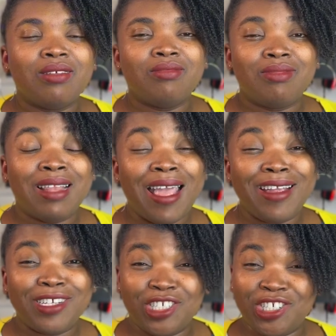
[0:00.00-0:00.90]

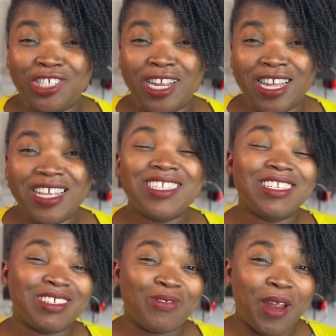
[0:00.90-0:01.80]
Like, share, and
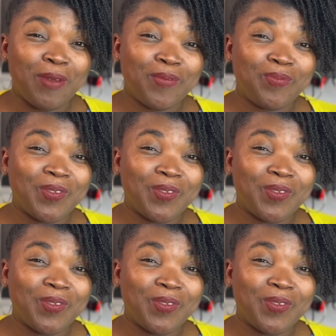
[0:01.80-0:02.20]
subscribe,